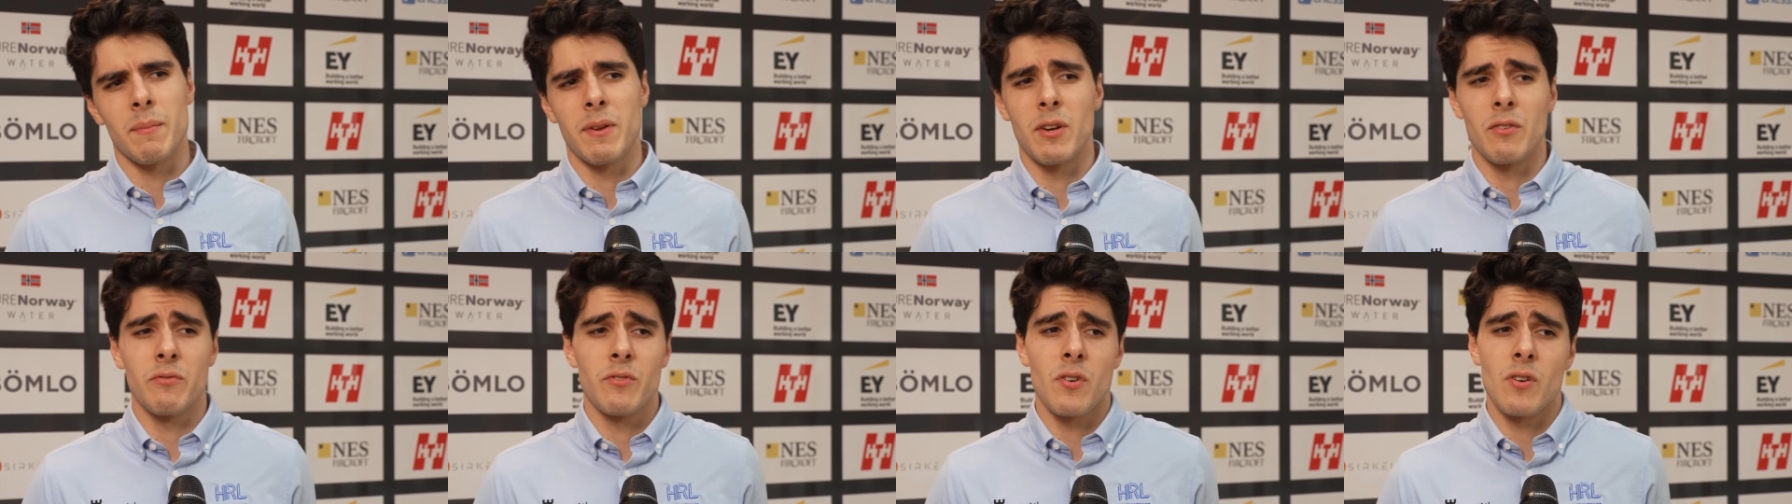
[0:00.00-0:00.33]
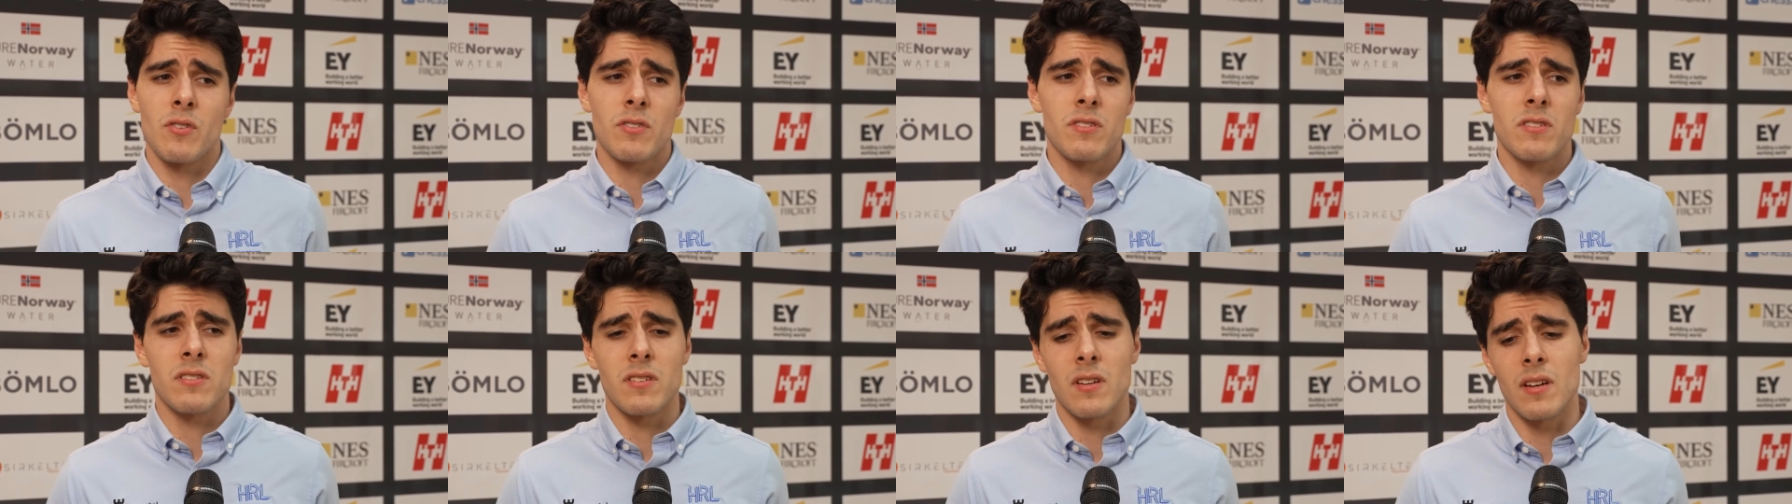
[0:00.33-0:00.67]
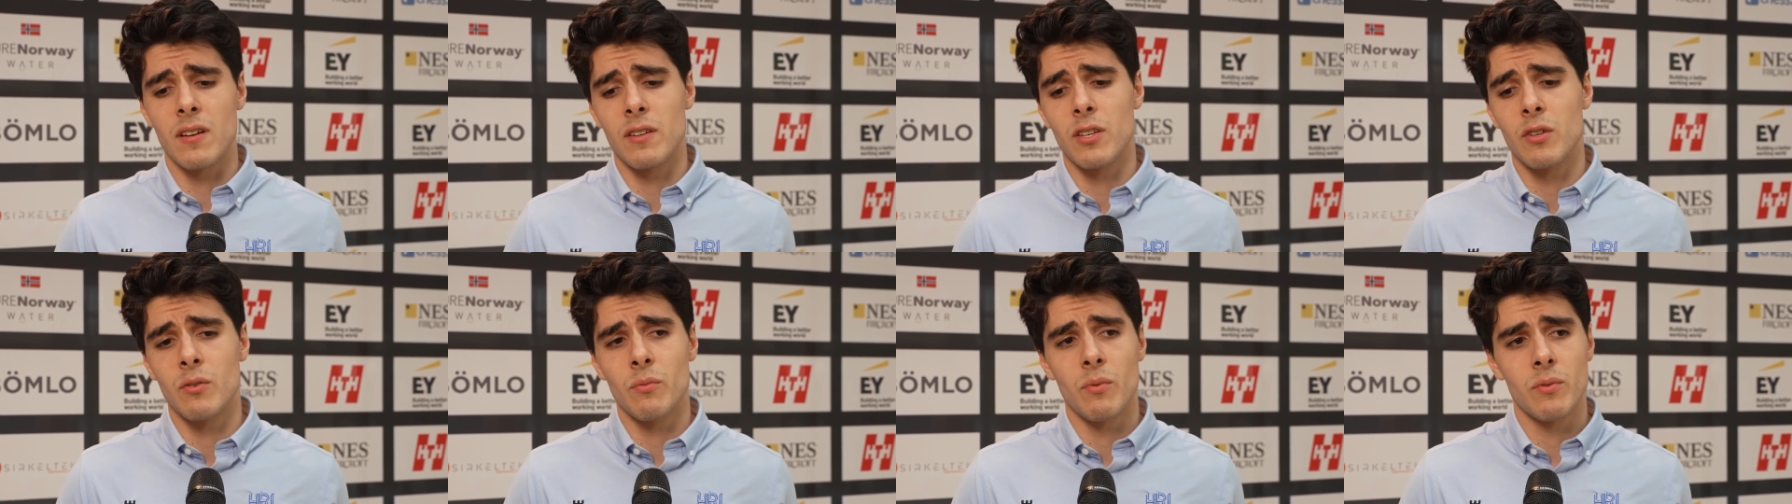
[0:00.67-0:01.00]
I mean, of course, uh,
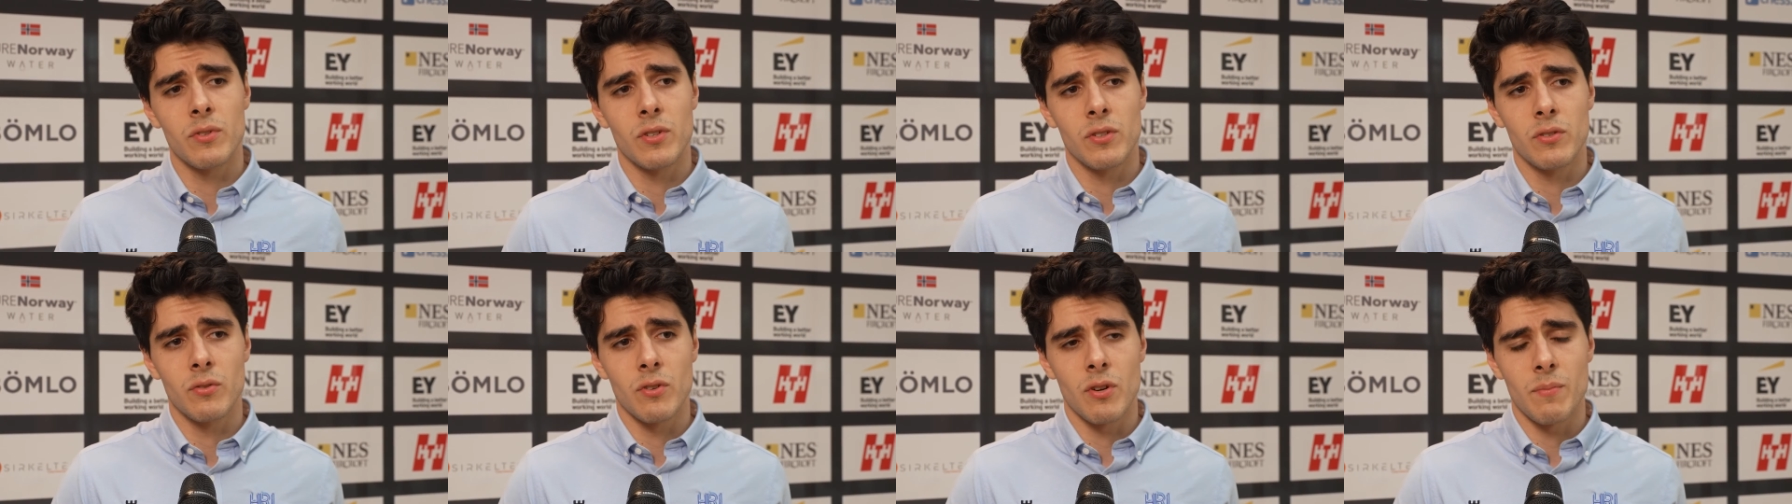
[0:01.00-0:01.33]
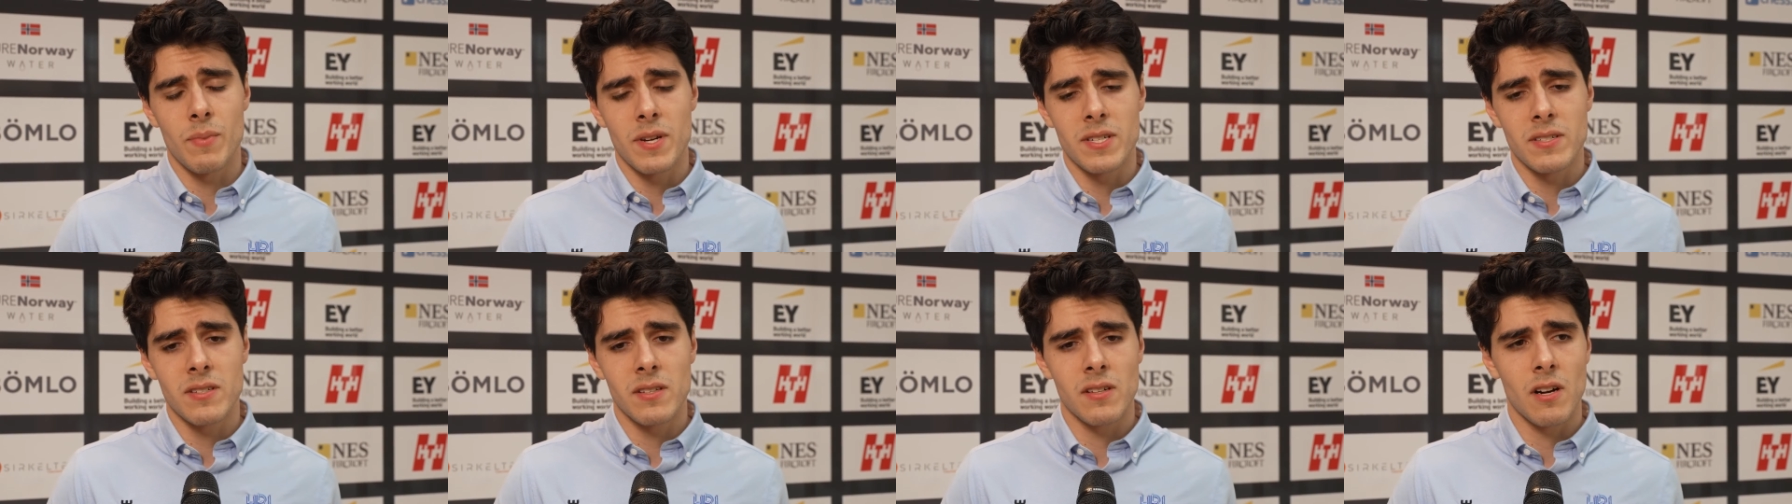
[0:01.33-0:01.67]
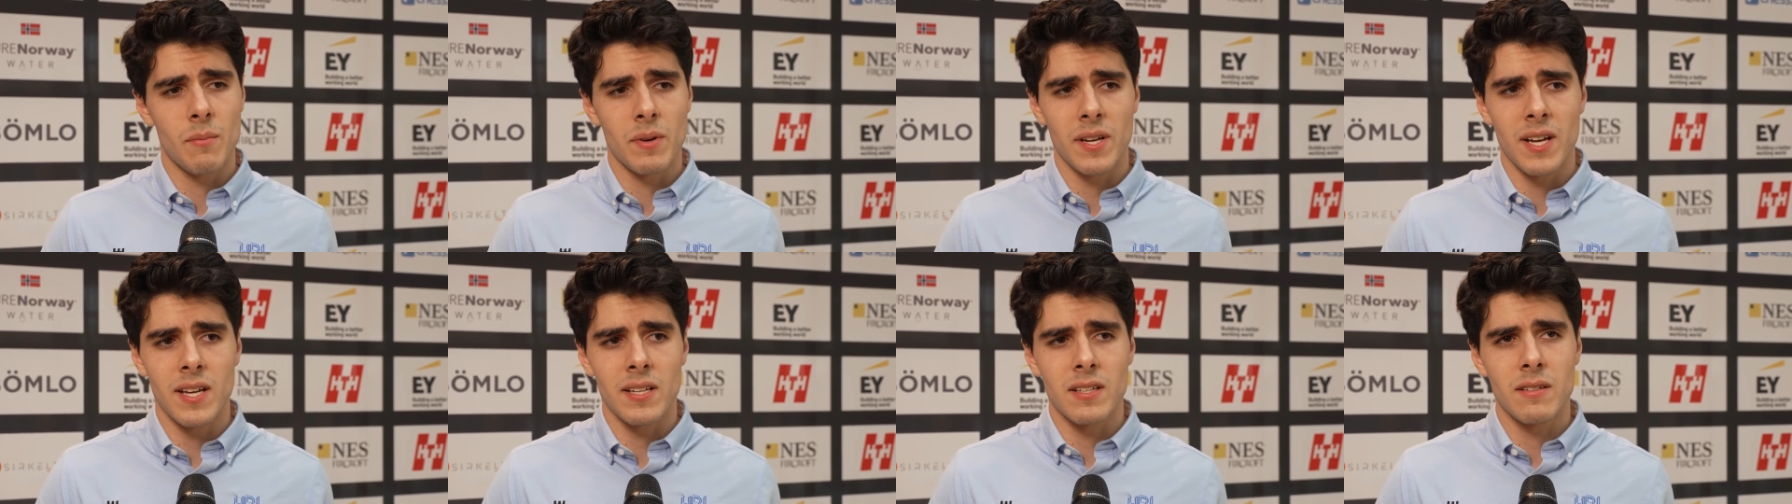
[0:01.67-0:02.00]
you you do your best in
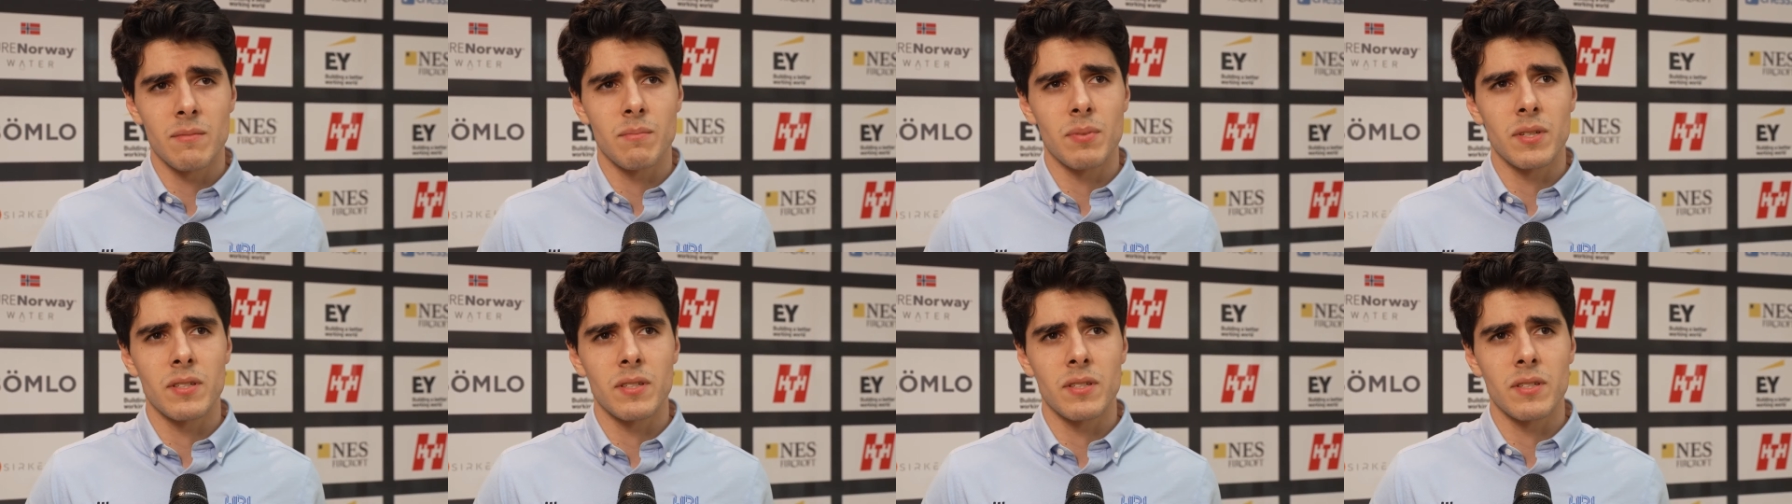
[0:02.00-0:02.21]
Armageddon,